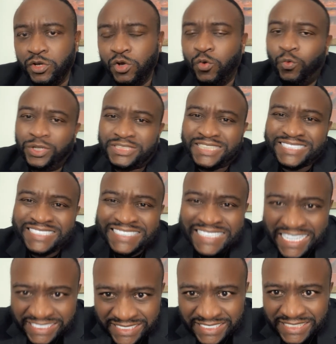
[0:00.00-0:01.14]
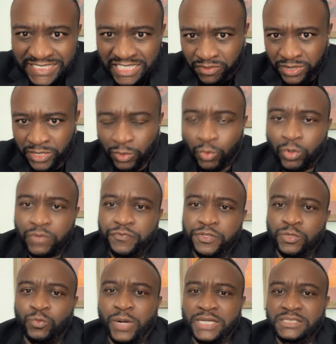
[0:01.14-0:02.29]
which is necessary in order for
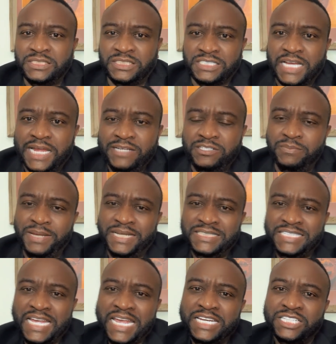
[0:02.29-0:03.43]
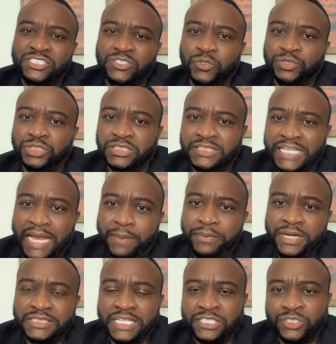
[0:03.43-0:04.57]
the white society to maintain its social
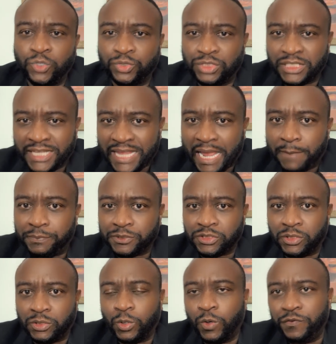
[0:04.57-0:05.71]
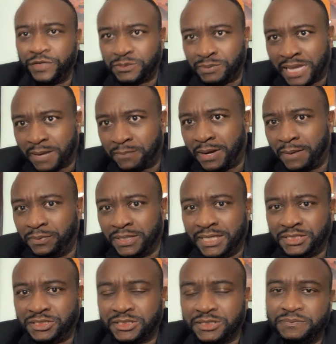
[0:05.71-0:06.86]
dominance and social capital over its Black
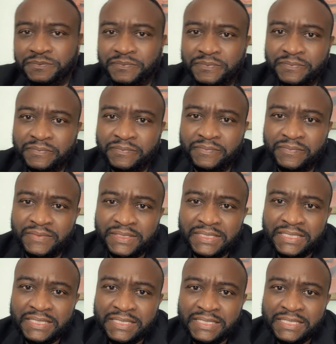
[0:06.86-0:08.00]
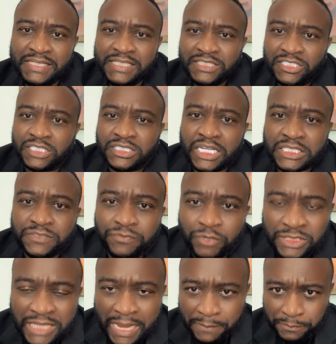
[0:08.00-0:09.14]
population. Such as, for
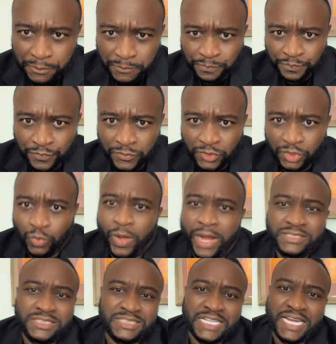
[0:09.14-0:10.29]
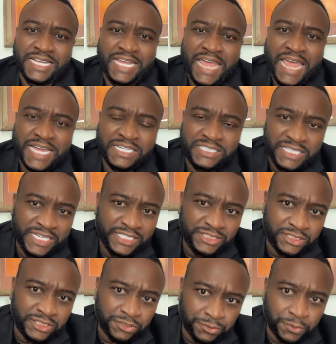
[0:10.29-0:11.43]
example, the white society can't teach
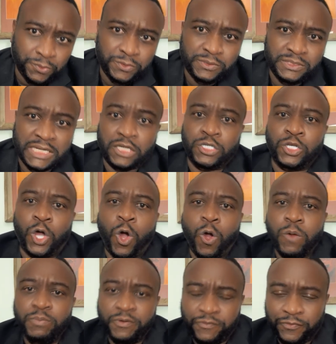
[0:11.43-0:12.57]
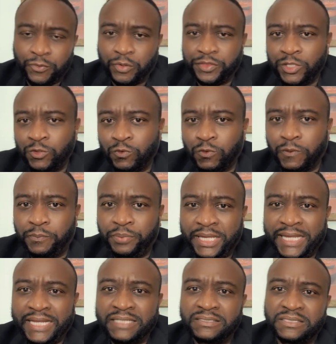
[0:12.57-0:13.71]
the truth that long before the
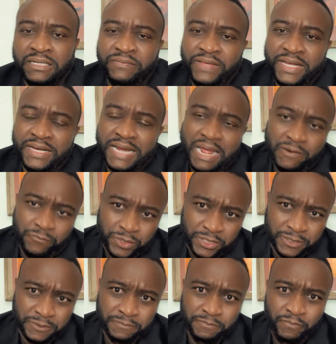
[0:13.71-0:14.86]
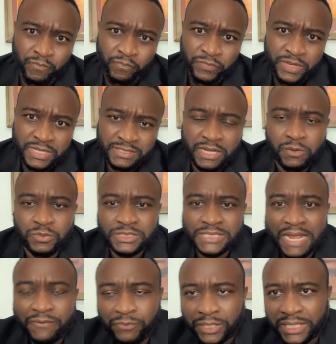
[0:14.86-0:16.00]
Europeans invaded Africa, that it was
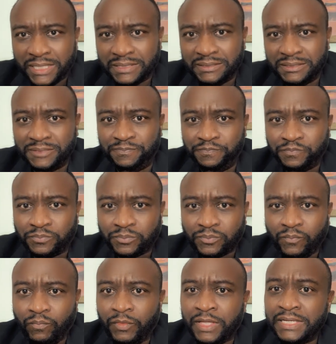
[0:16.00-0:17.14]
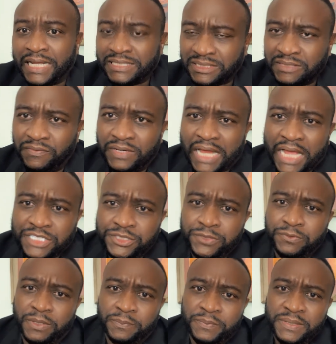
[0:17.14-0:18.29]
Africans that civilized
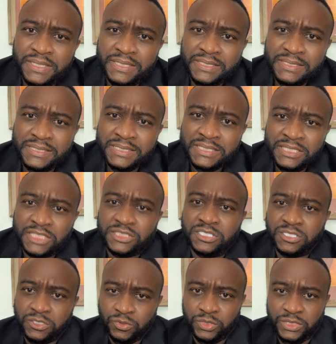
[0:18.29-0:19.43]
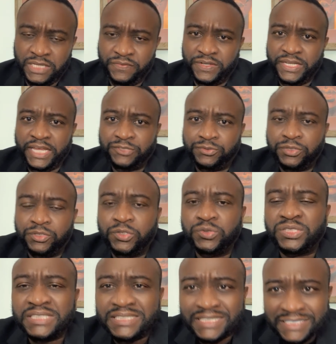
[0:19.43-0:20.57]
Europe. This includes even
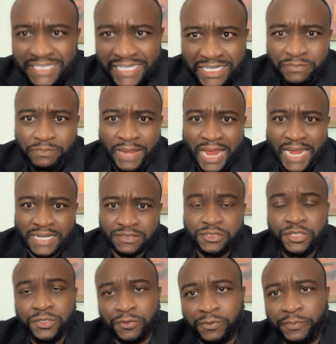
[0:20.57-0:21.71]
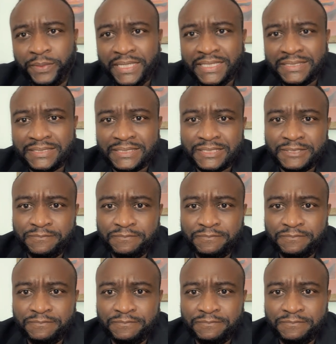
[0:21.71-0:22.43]
introducing the daily bath to Europeans.